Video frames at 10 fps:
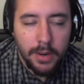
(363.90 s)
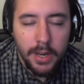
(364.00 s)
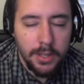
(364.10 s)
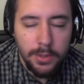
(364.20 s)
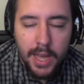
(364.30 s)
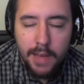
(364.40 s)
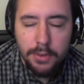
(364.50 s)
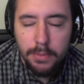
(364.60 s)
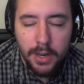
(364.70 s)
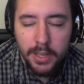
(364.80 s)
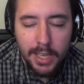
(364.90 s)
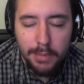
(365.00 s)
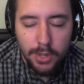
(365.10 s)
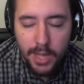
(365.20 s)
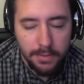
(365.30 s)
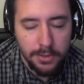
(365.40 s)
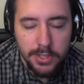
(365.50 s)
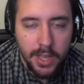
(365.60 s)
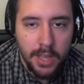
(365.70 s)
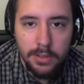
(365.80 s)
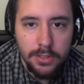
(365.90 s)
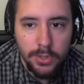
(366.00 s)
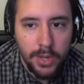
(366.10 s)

Alright, you have your metagame, you have your standards,